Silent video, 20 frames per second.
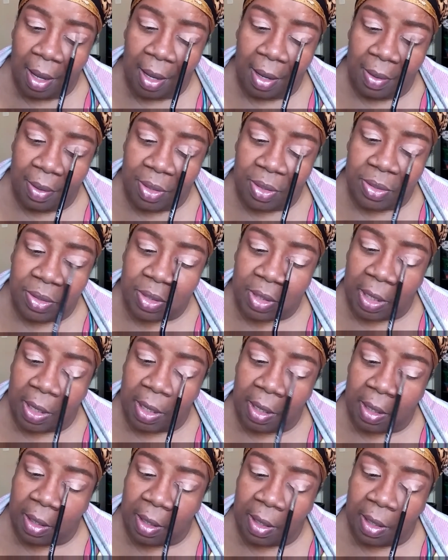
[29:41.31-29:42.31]
I was just
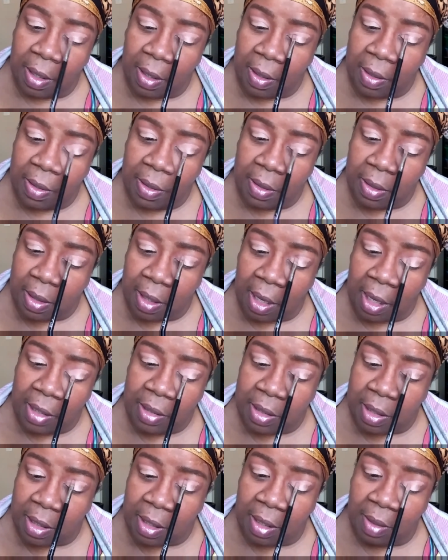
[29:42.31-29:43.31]
saying, yeah. I
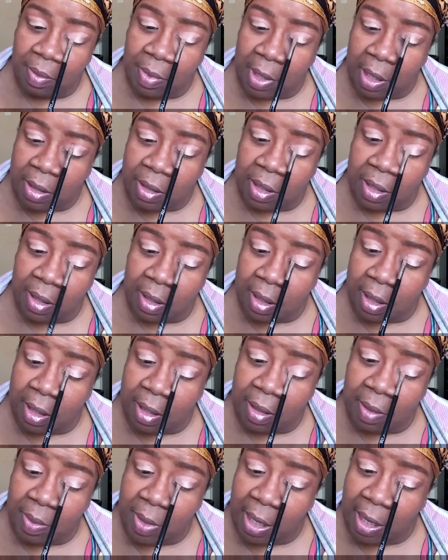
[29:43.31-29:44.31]
said, I'm not taking
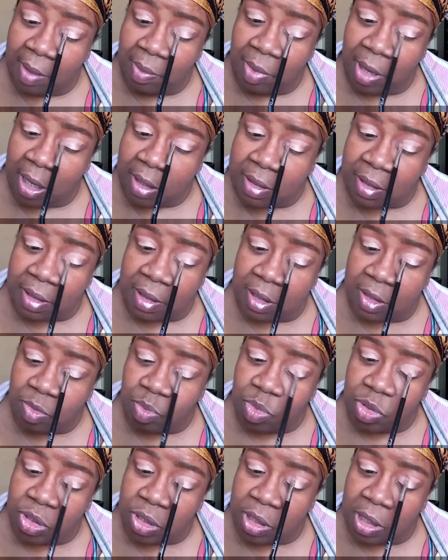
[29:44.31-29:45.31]
anybody back to this
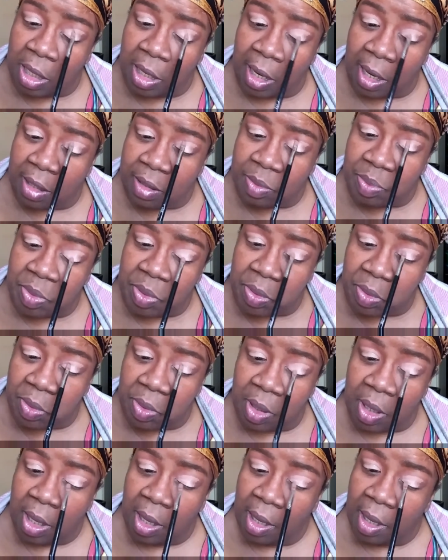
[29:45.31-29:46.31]
particular hospital
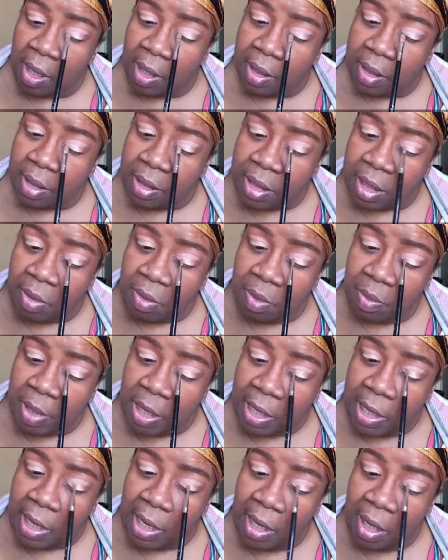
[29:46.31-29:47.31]
because
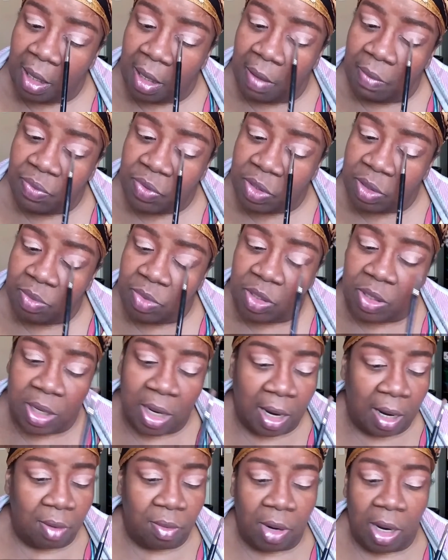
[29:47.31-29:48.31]
everybody I love seemed to
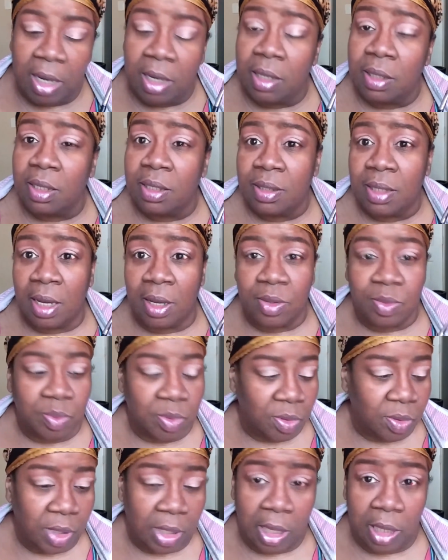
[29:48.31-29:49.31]
die right at this
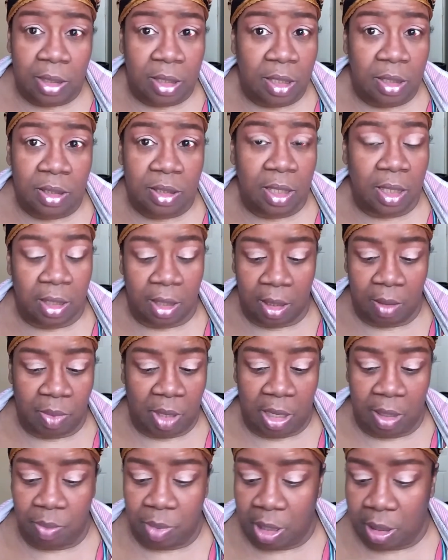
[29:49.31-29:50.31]
hospital, and I didn't take
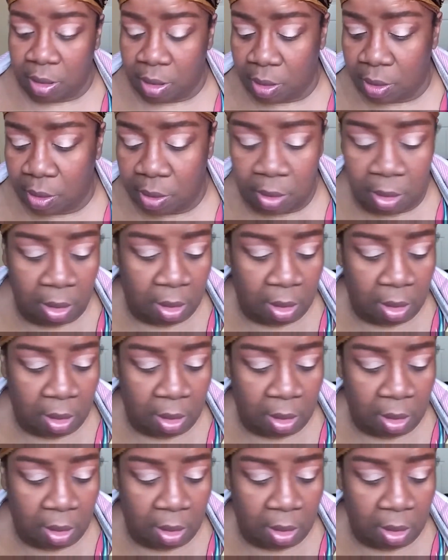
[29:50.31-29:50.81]
anybody back there.